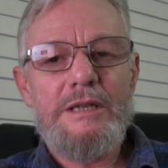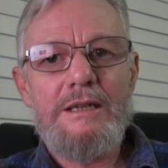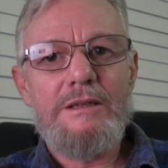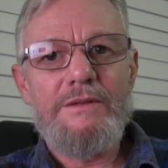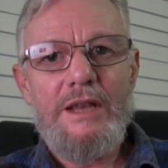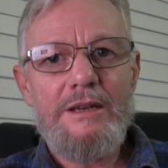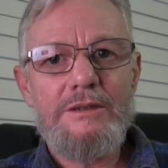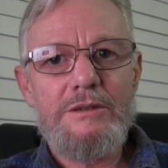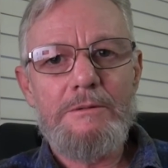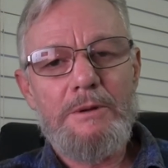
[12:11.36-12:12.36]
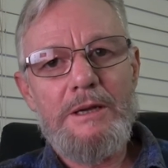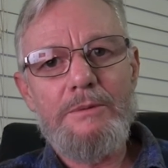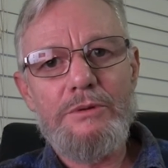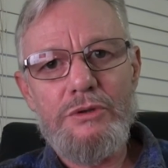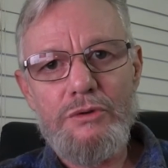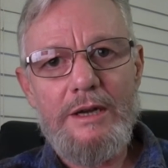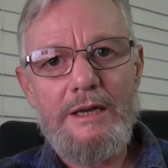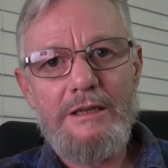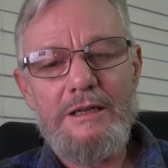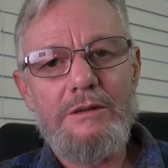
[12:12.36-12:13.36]
tens of thousands of people
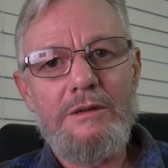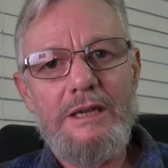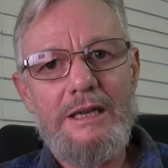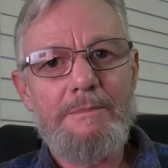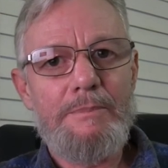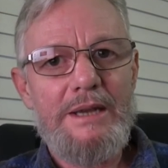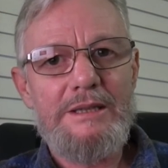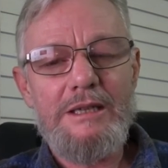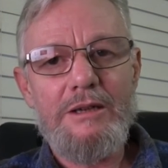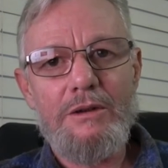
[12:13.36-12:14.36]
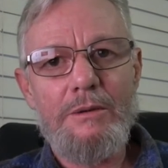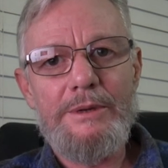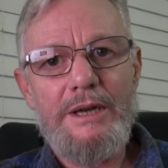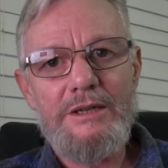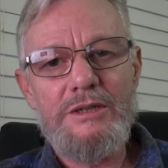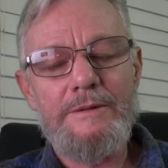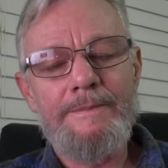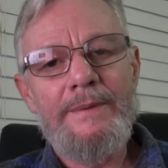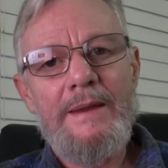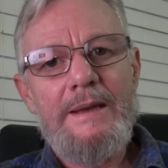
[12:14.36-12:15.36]
struggling to get basic
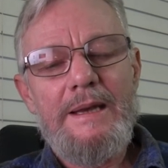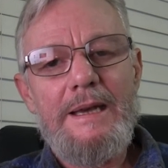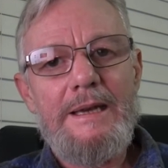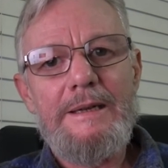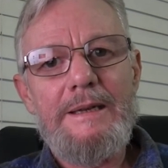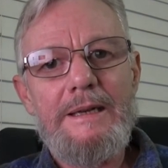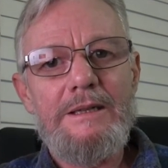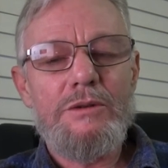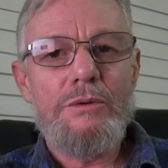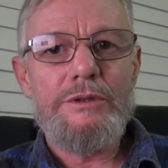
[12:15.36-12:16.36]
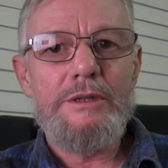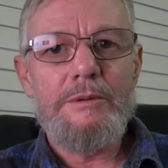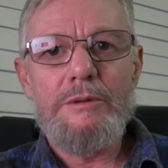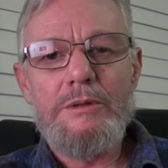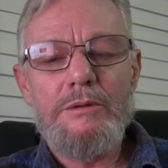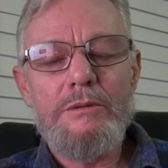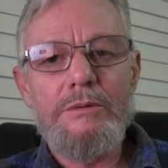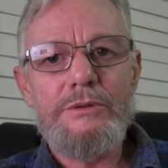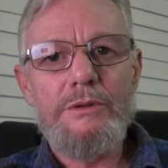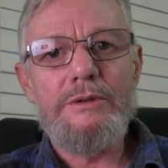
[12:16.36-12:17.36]
accommodation, and it's causing them to do
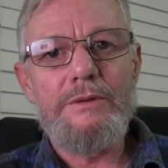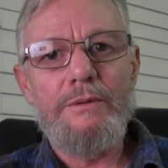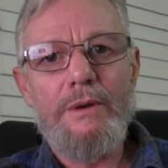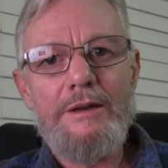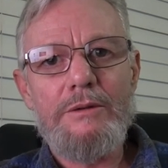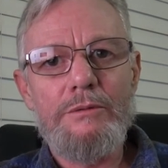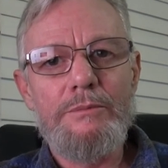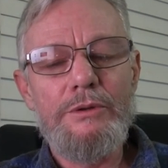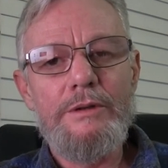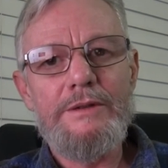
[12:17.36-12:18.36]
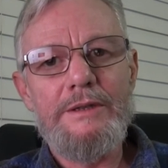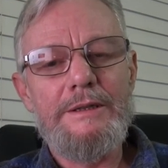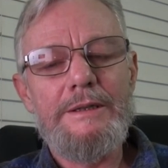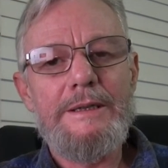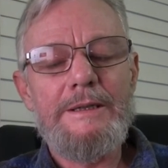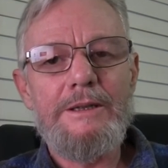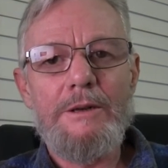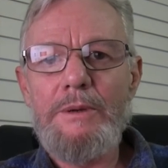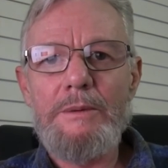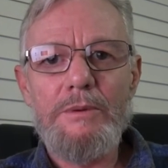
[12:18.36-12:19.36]
all sorts of radical moves, and
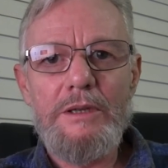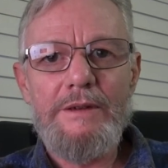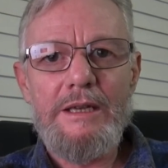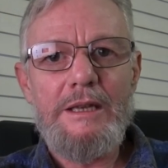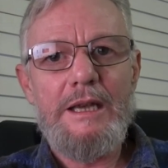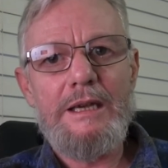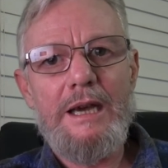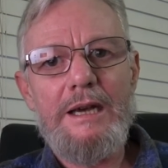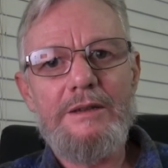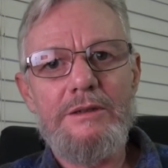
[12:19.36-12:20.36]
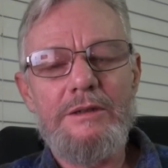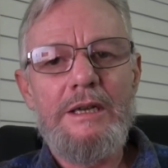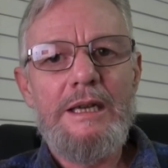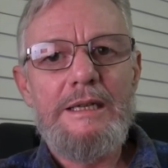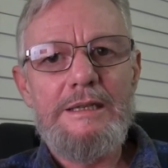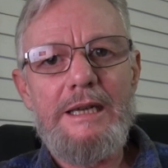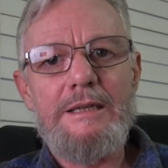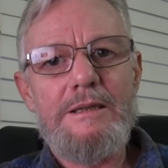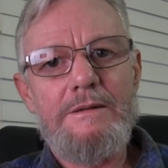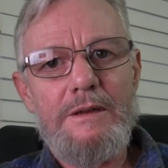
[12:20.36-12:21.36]
people living in their cars and
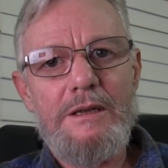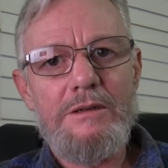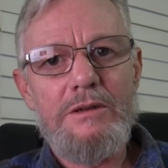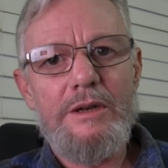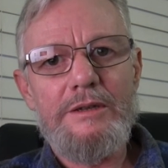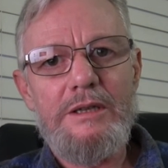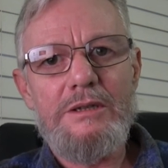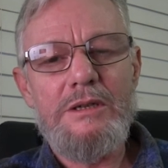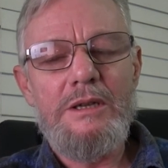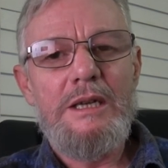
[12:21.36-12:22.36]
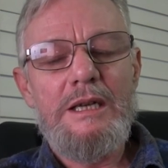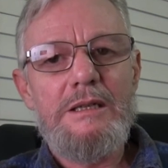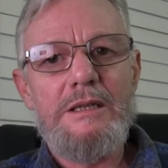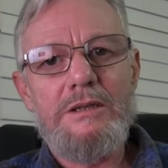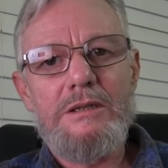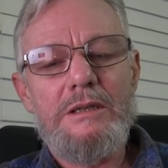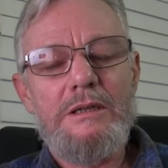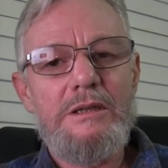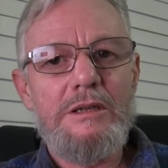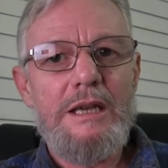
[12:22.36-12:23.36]
tents and things like this just
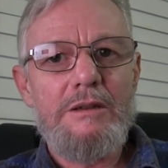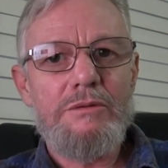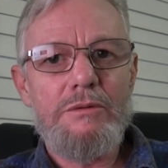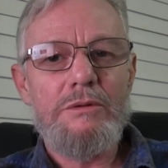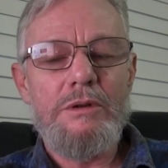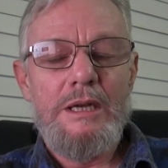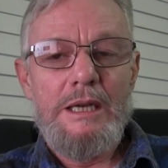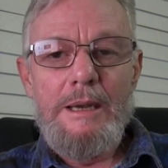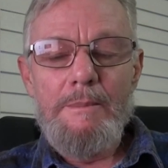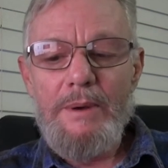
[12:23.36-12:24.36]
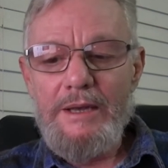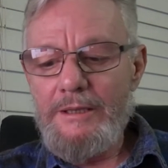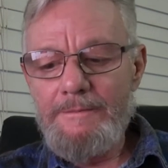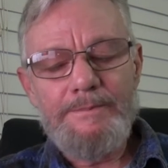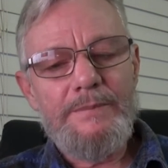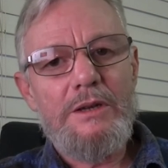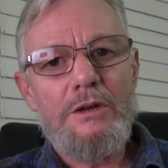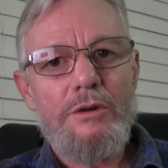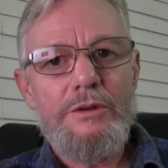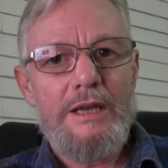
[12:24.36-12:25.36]
to get through. But
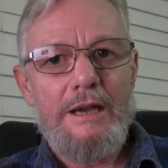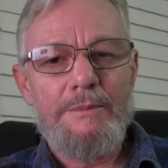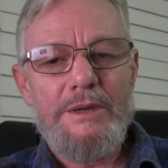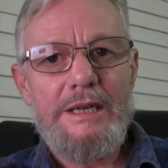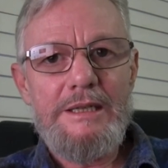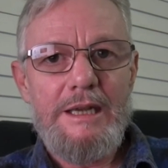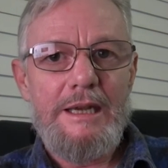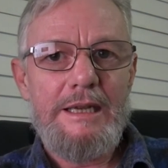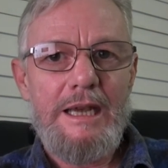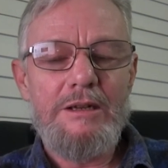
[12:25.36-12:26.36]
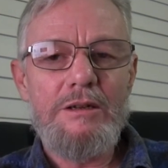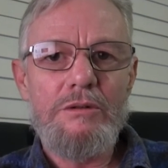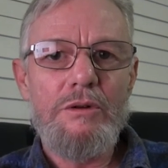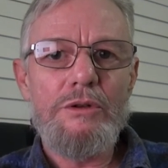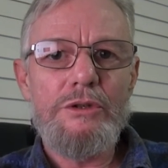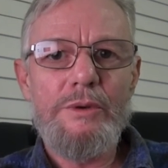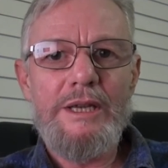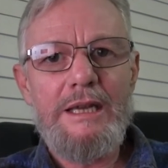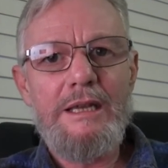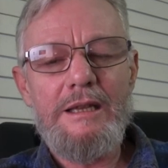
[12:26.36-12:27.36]
you know, the government is again not
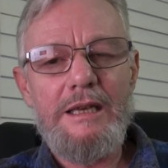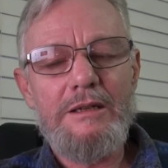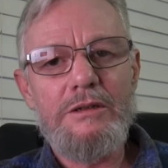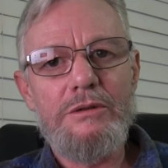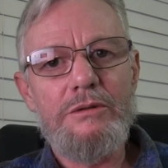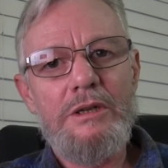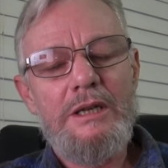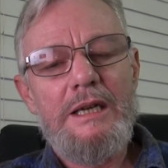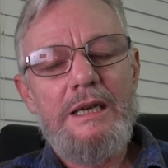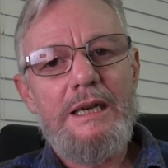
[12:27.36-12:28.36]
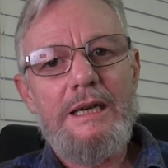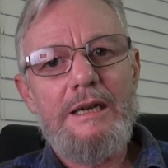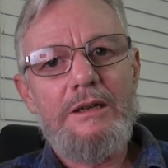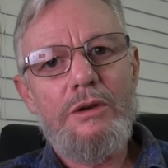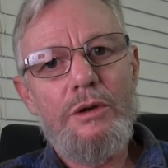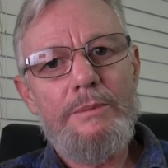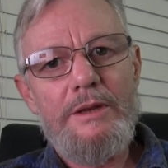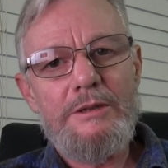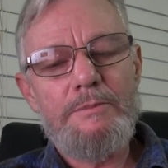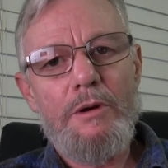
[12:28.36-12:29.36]
doing anything to curb
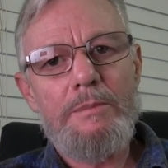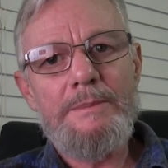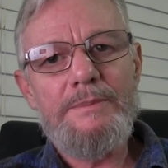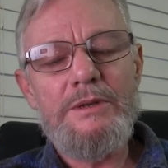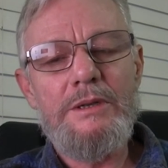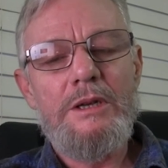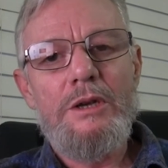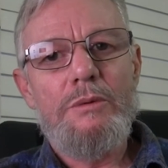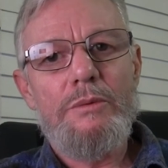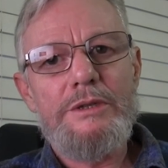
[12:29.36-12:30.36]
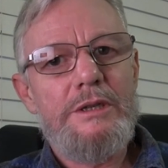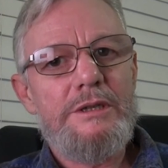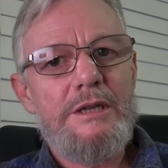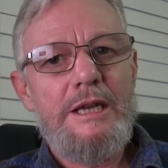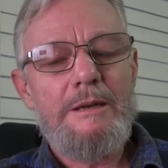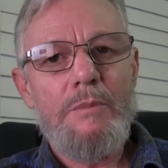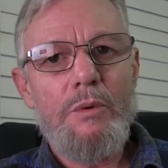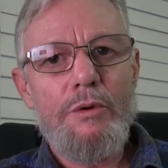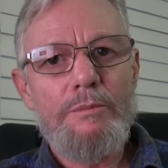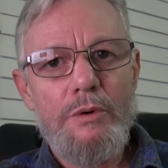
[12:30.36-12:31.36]
these problems. We're just seeing
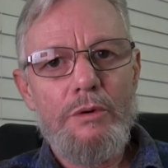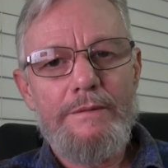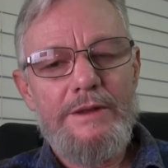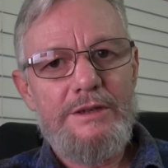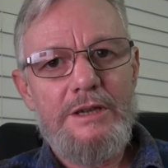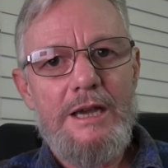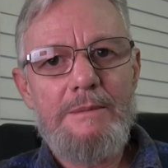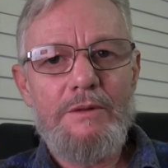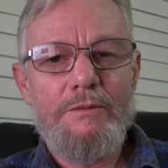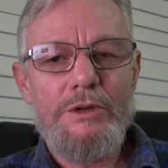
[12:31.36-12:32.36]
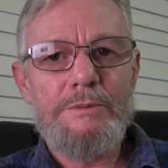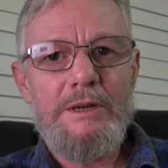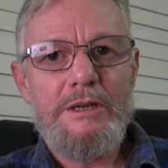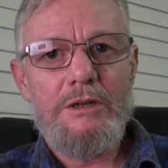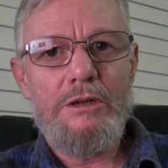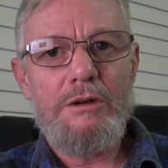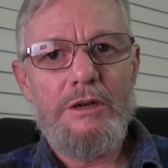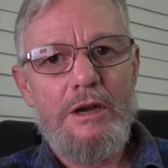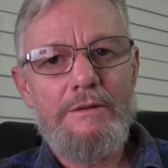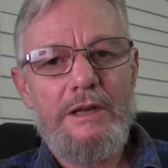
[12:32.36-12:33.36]
more and more of the same of what's been
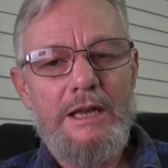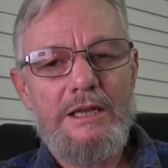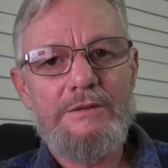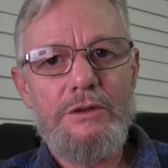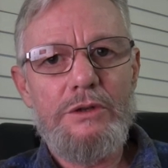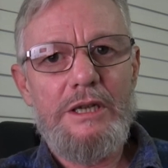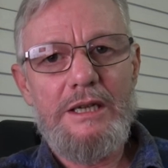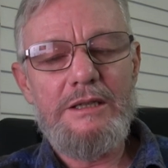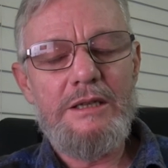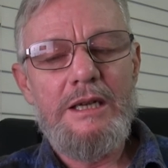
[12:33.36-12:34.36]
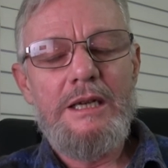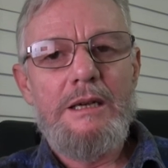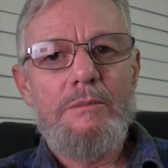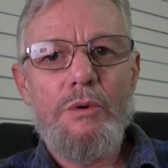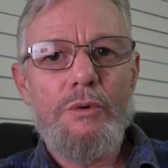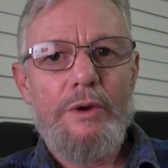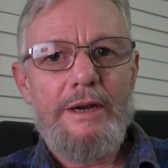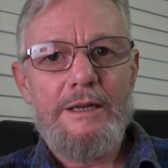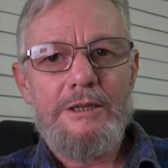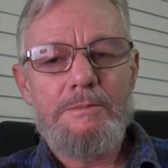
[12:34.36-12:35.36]
occurring over the last few years. More
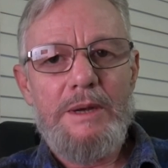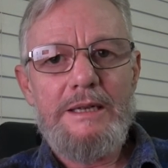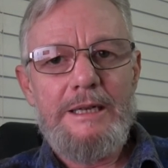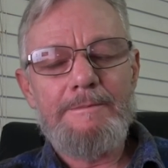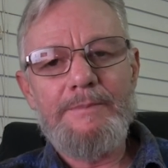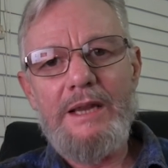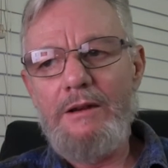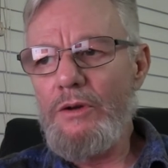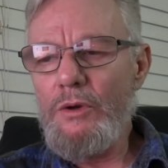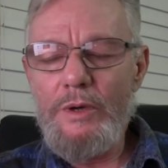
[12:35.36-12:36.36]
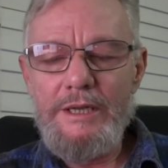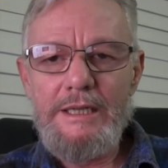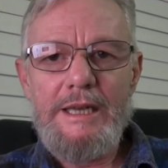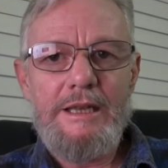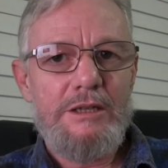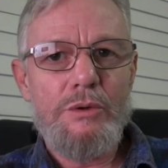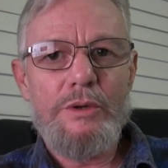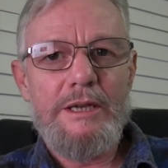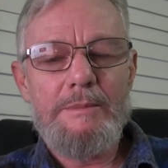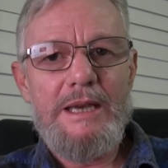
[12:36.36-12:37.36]
reckless spending. Here in Queensland, they're
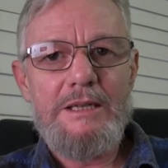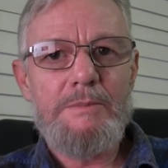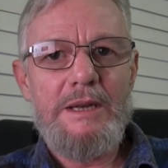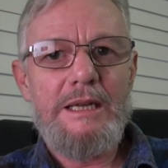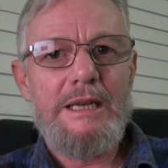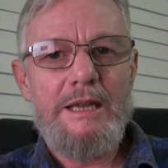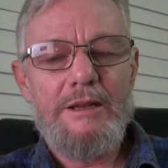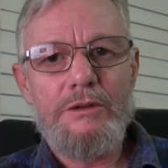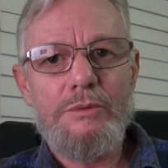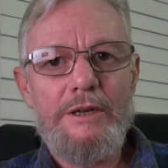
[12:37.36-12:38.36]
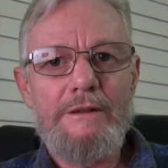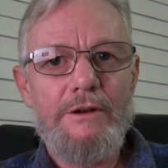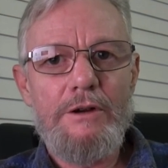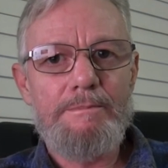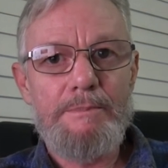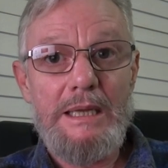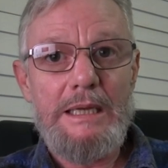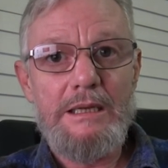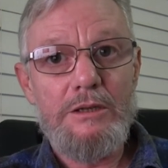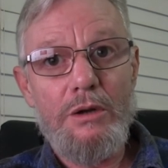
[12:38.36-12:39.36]
talking about spending another $25
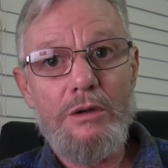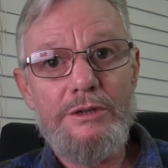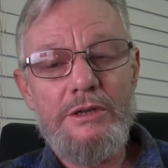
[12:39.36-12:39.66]
billion